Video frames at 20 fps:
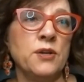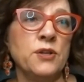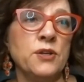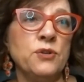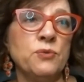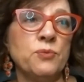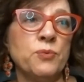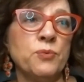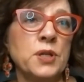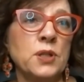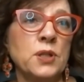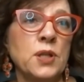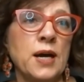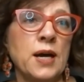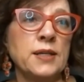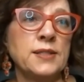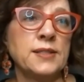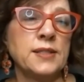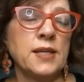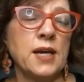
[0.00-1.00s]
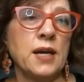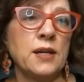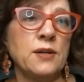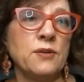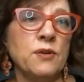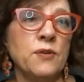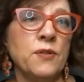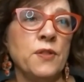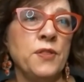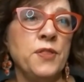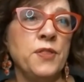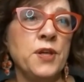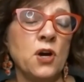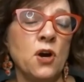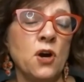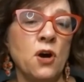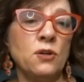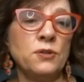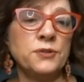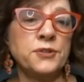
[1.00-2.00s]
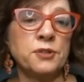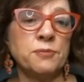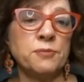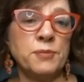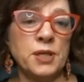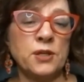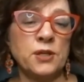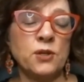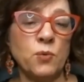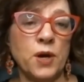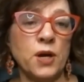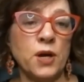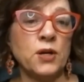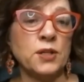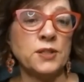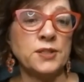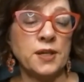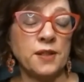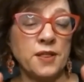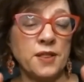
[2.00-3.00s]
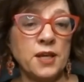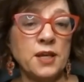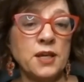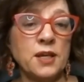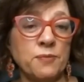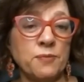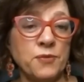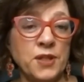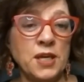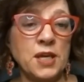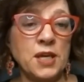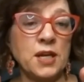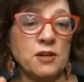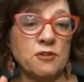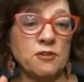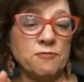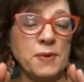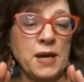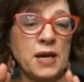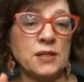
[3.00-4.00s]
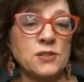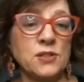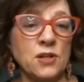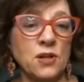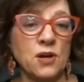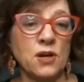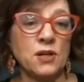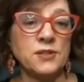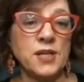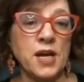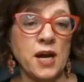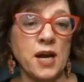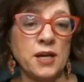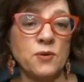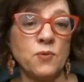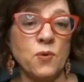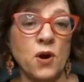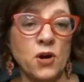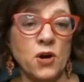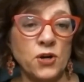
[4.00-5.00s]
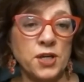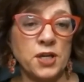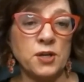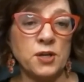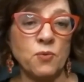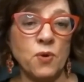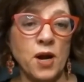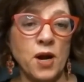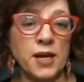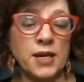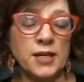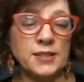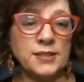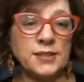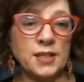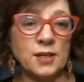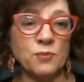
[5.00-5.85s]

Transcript: you realize that the ultimate awareness, I think, thinking of Maslow's hierarchy, right?